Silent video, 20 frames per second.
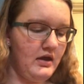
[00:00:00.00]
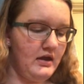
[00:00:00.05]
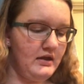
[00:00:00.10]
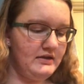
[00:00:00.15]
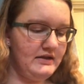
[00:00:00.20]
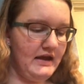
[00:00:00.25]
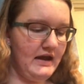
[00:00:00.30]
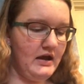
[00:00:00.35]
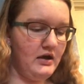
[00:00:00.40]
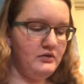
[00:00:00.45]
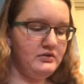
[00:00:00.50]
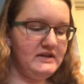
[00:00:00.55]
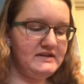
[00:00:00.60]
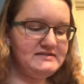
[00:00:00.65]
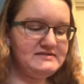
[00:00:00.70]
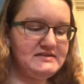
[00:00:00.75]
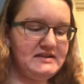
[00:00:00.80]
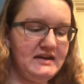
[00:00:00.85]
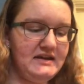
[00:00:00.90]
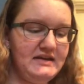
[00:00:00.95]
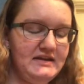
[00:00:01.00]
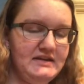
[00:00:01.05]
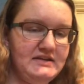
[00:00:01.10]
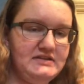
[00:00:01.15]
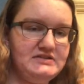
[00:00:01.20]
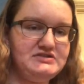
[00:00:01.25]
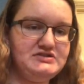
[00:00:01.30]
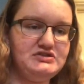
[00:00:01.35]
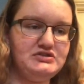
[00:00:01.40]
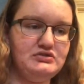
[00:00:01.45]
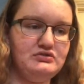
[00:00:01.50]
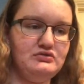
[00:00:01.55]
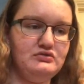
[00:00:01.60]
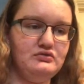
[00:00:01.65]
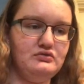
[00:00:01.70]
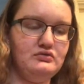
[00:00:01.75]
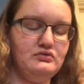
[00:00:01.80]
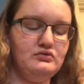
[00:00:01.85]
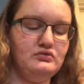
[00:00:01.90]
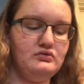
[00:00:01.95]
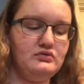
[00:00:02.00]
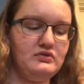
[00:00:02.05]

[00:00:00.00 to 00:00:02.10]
Now let's get into